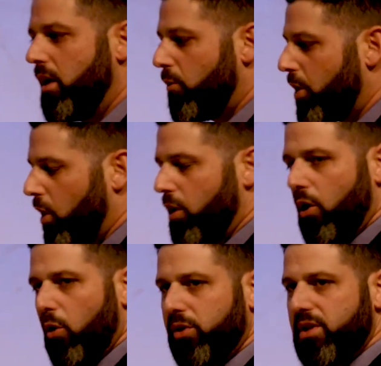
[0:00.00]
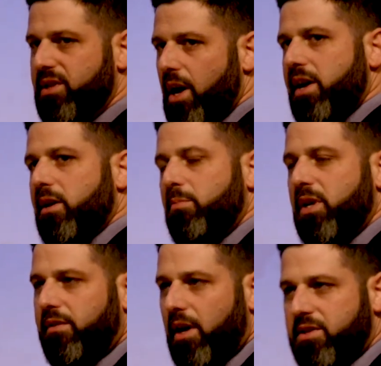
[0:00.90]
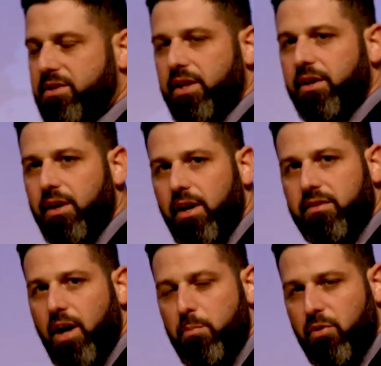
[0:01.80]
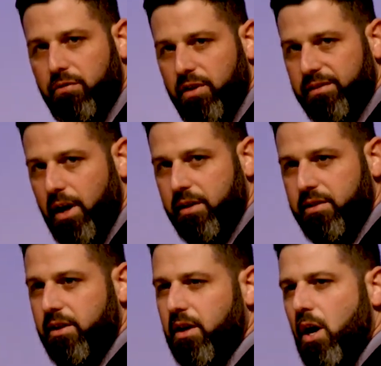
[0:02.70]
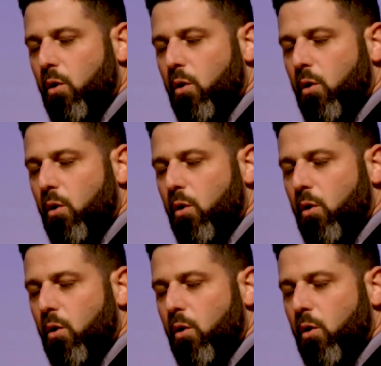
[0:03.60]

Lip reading: We all know this A and B testing type of tactic.